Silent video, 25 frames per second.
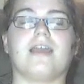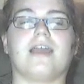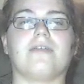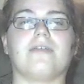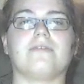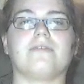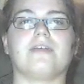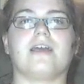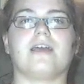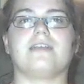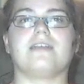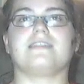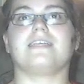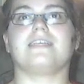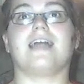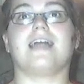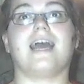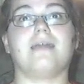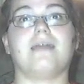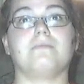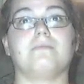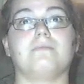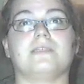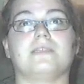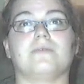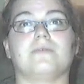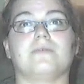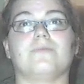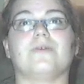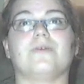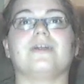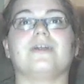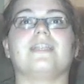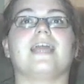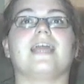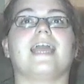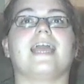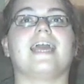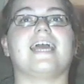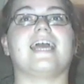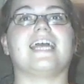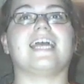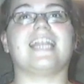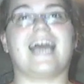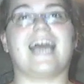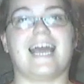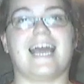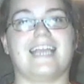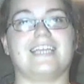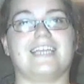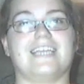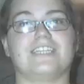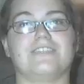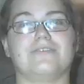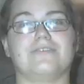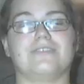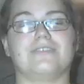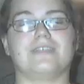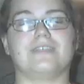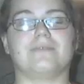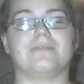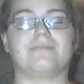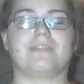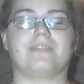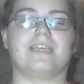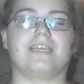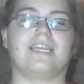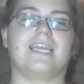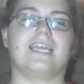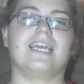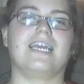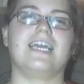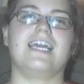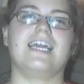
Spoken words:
I realized that I'm someone and I can do something.